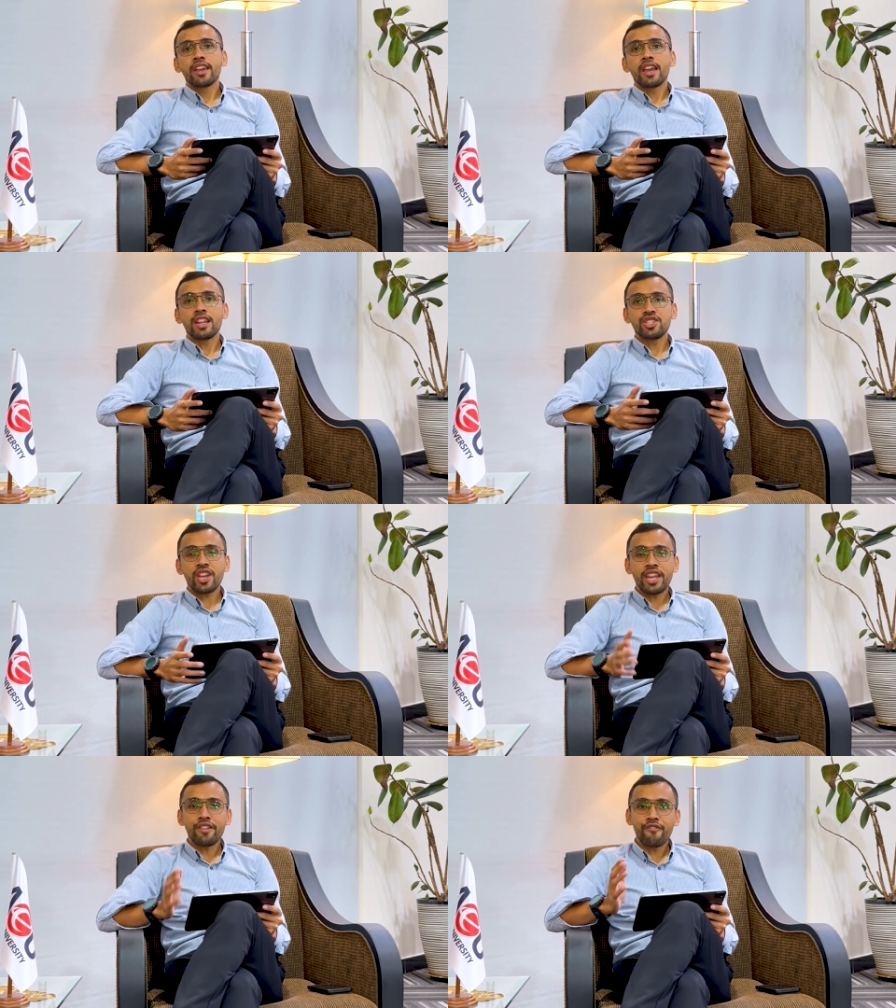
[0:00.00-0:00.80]
and
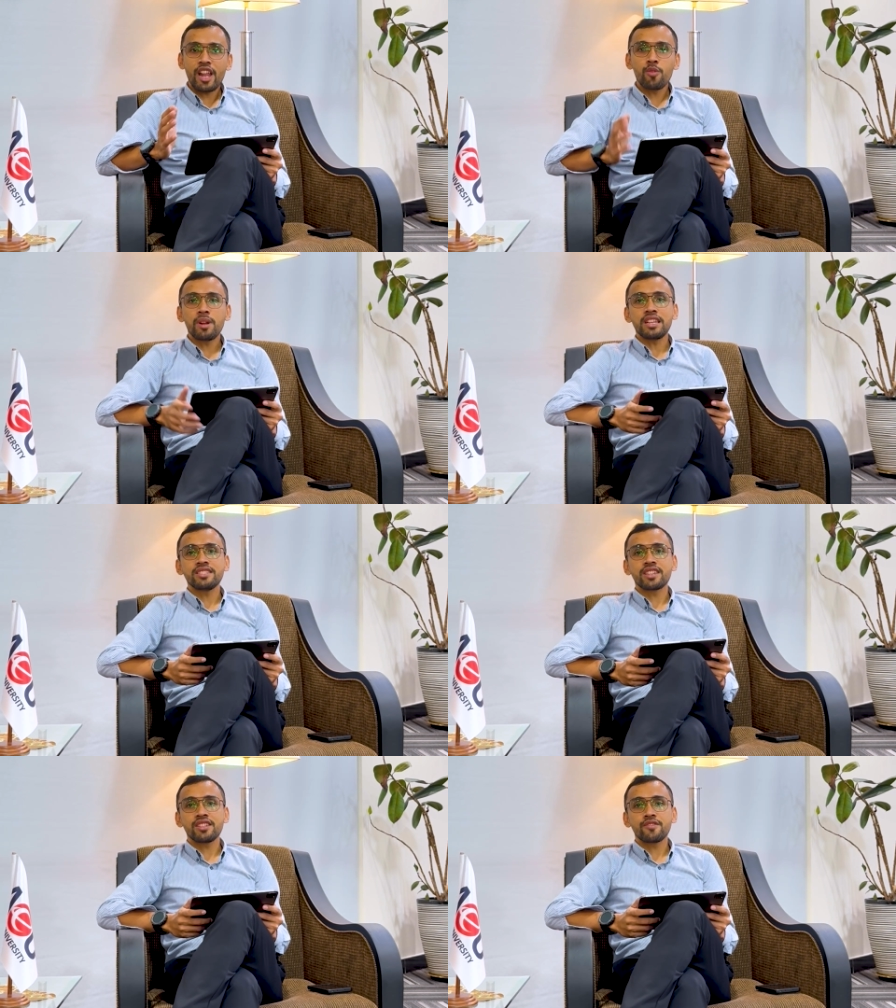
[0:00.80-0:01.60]
share invaluable
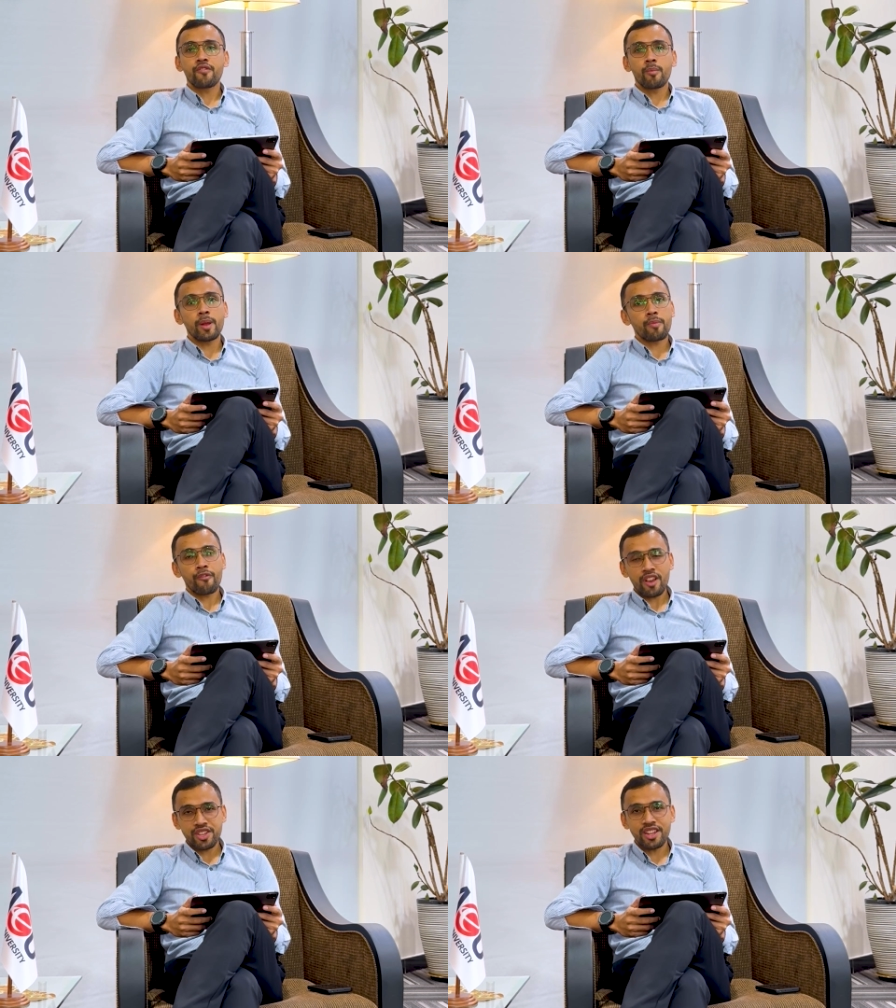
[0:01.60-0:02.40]
insights from their
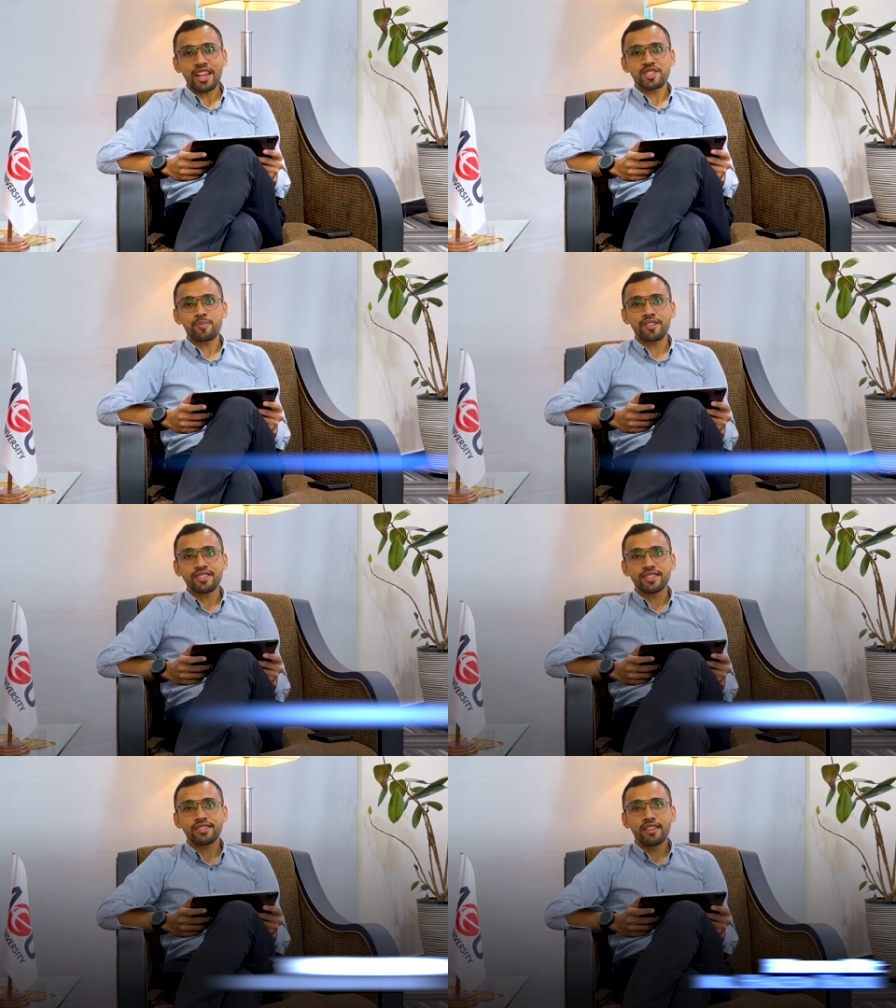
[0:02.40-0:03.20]
professional
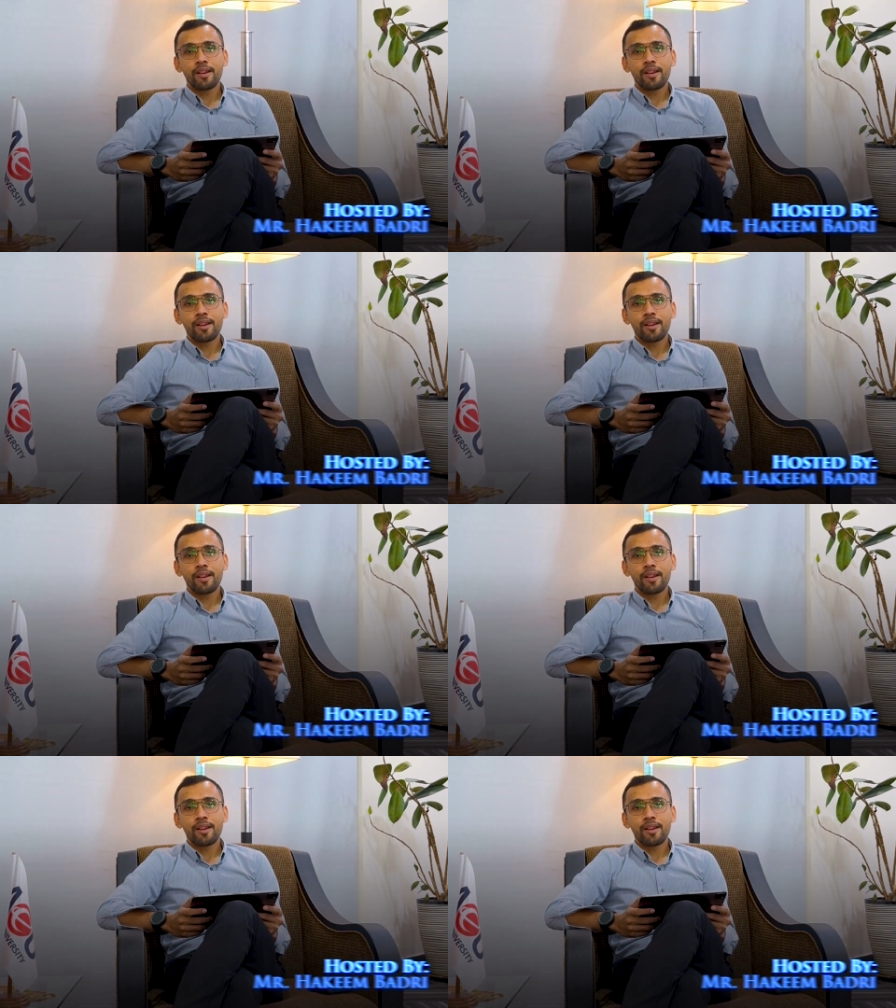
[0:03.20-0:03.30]
experiences.